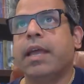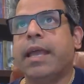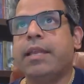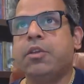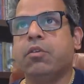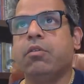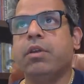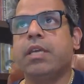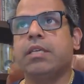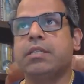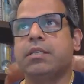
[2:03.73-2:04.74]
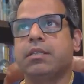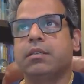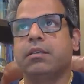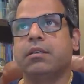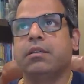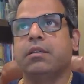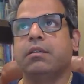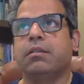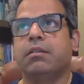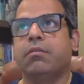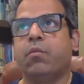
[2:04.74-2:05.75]
And yogis,
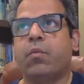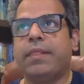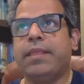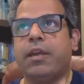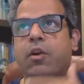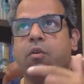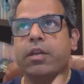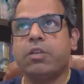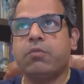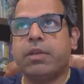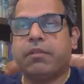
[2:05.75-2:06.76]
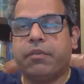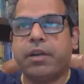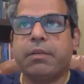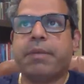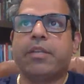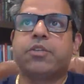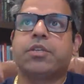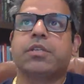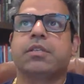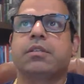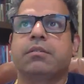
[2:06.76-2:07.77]
when they go into a different
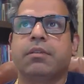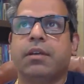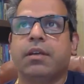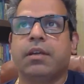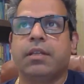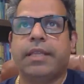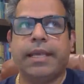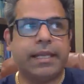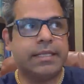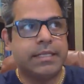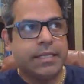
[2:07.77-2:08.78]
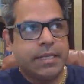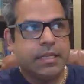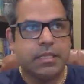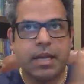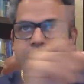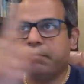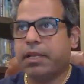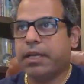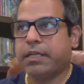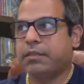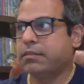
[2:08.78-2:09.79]
dimension, they can see the
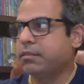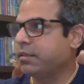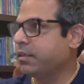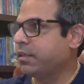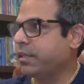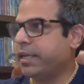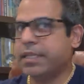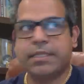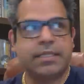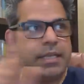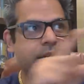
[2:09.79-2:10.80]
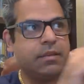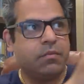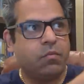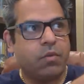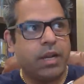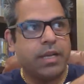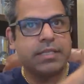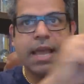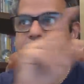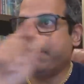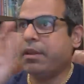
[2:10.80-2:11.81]
timeline. They can see what has
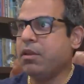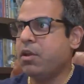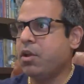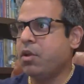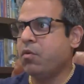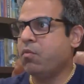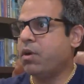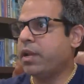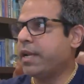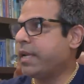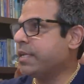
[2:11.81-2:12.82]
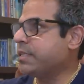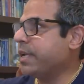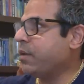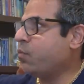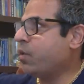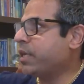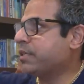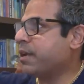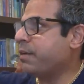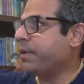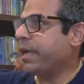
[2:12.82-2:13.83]
happened, what it is, and what is
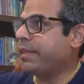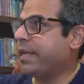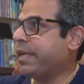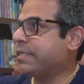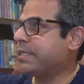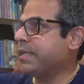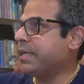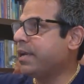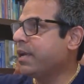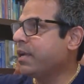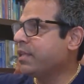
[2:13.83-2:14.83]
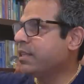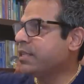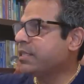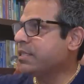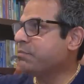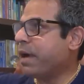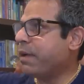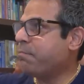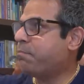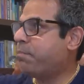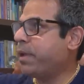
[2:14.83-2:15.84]
coming. And they can see this is my
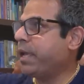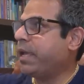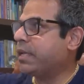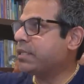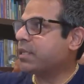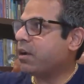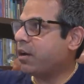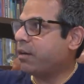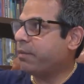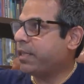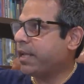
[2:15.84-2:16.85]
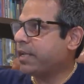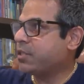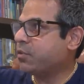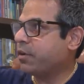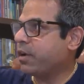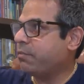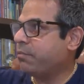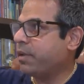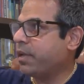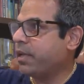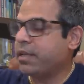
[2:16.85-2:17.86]
biggest karma that is to come
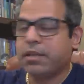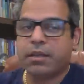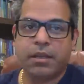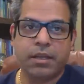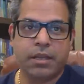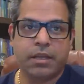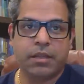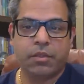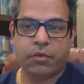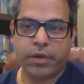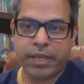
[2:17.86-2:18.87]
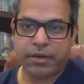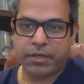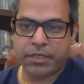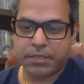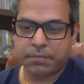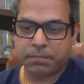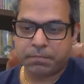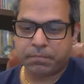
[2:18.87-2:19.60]
in three years.